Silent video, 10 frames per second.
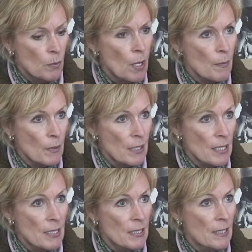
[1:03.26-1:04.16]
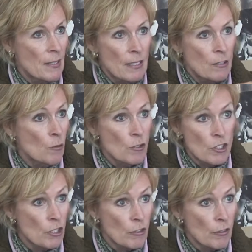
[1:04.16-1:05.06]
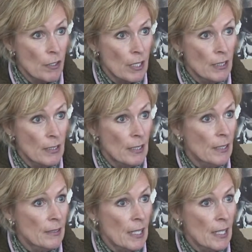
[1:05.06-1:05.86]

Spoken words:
properties that don't deteriorate. It